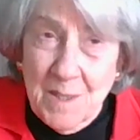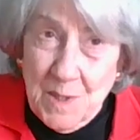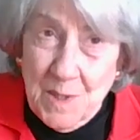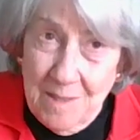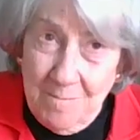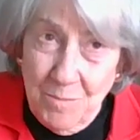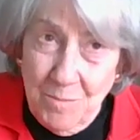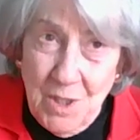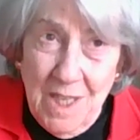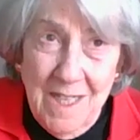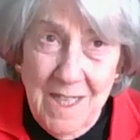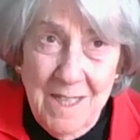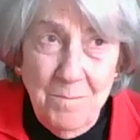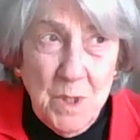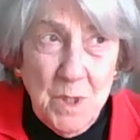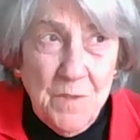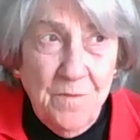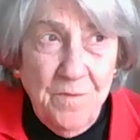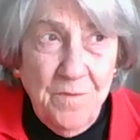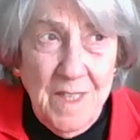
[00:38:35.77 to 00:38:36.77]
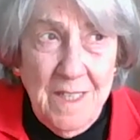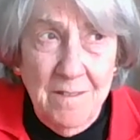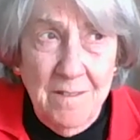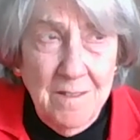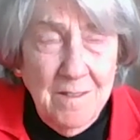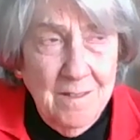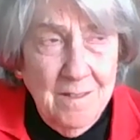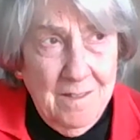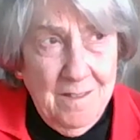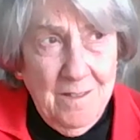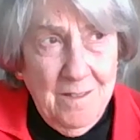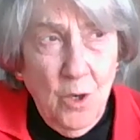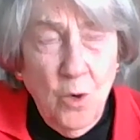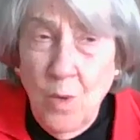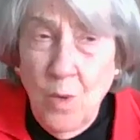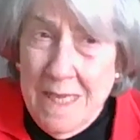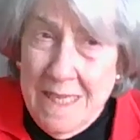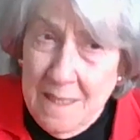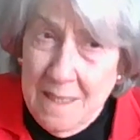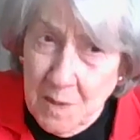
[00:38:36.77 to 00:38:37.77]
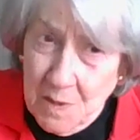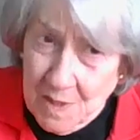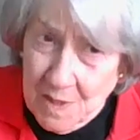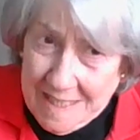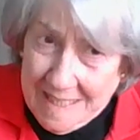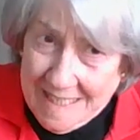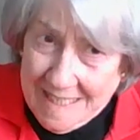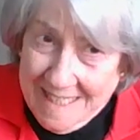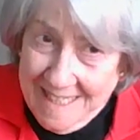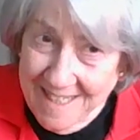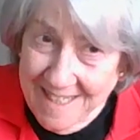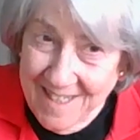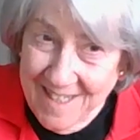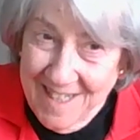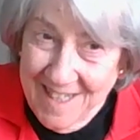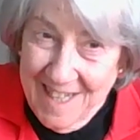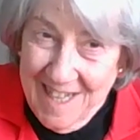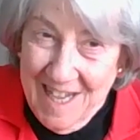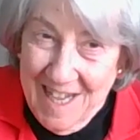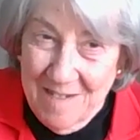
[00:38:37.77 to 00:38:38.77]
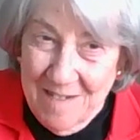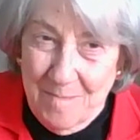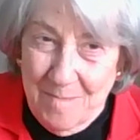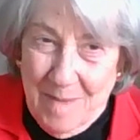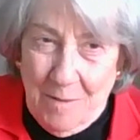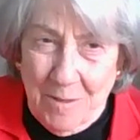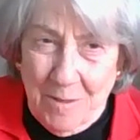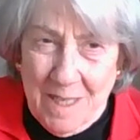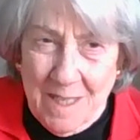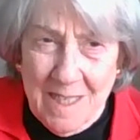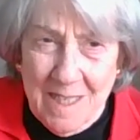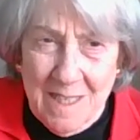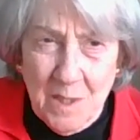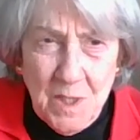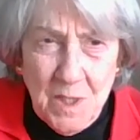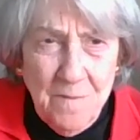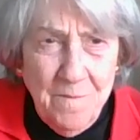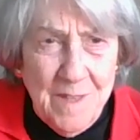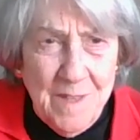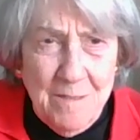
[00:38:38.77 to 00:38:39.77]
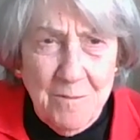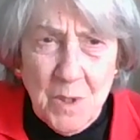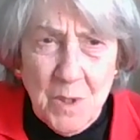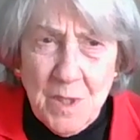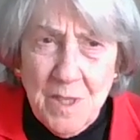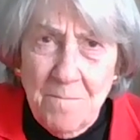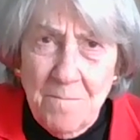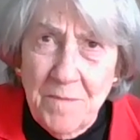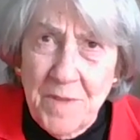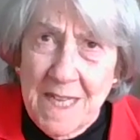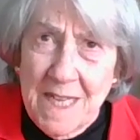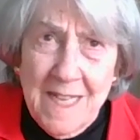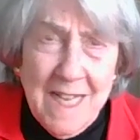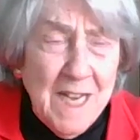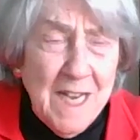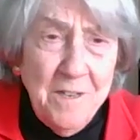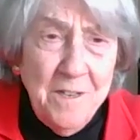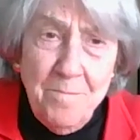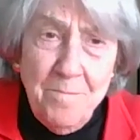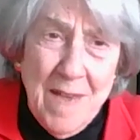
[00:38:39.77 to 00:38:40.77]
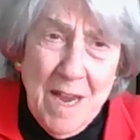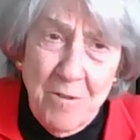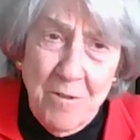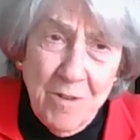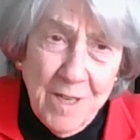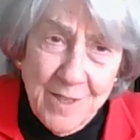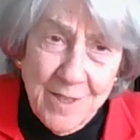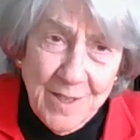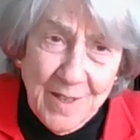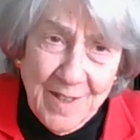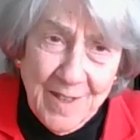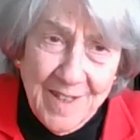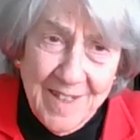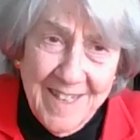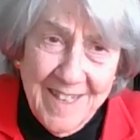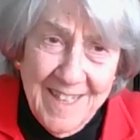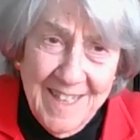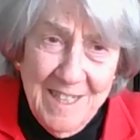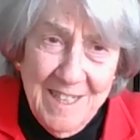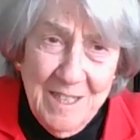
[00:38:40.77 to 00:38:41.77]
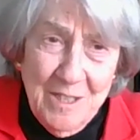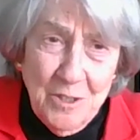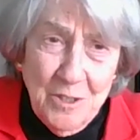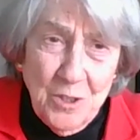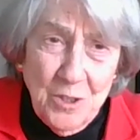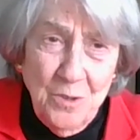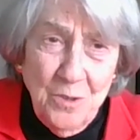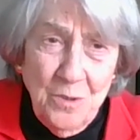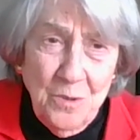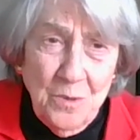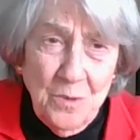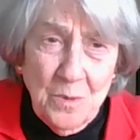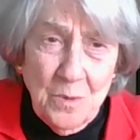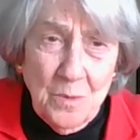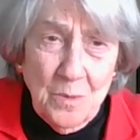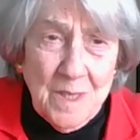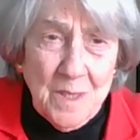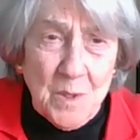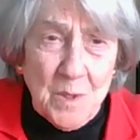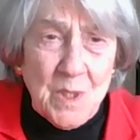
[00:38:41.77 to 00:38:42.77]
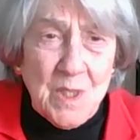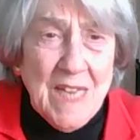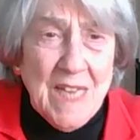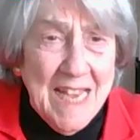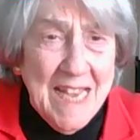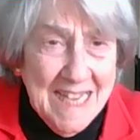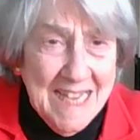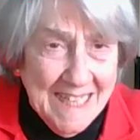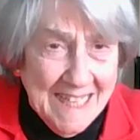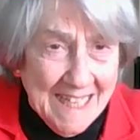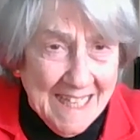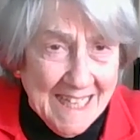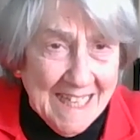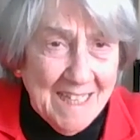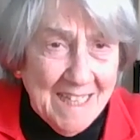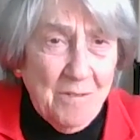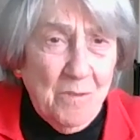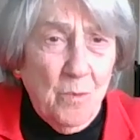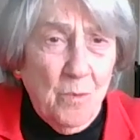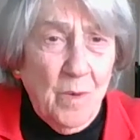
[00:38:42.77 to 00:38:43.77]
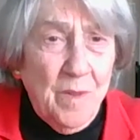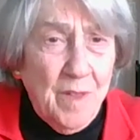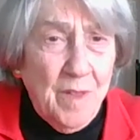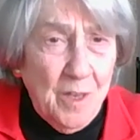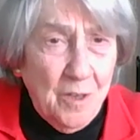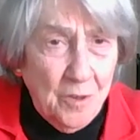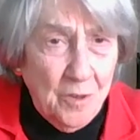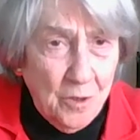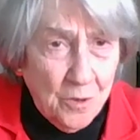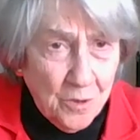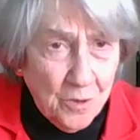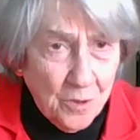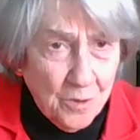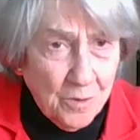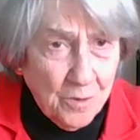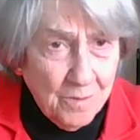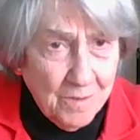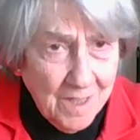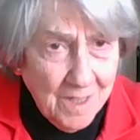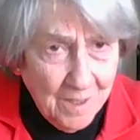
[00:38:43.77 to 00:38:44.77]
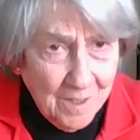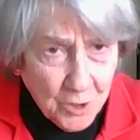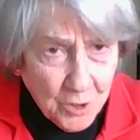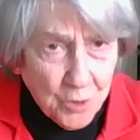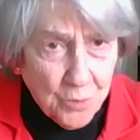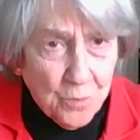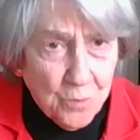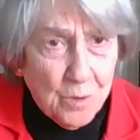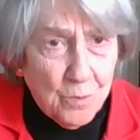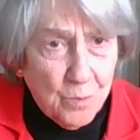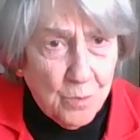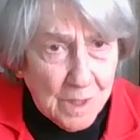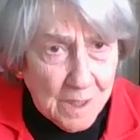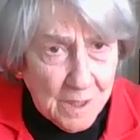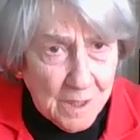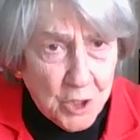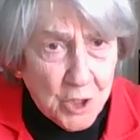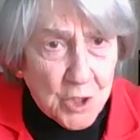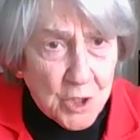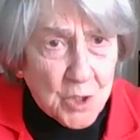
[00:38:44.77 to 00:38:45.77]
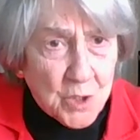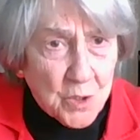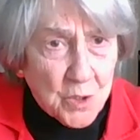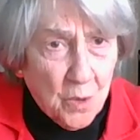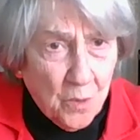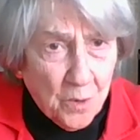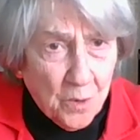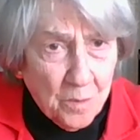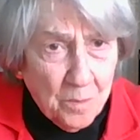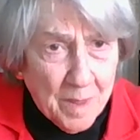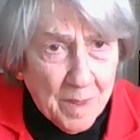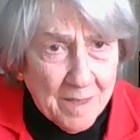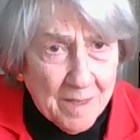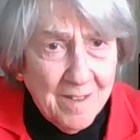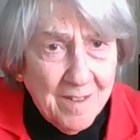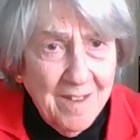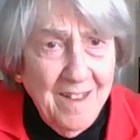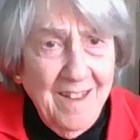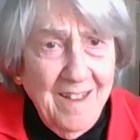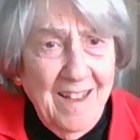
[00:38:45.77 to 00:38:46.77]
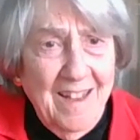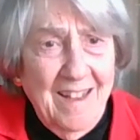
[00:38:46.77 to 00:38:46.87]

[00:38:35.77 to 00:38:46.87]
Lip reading: sometimes feel queasy about it, as if there's something un-American to staying within your cultural religious orbit.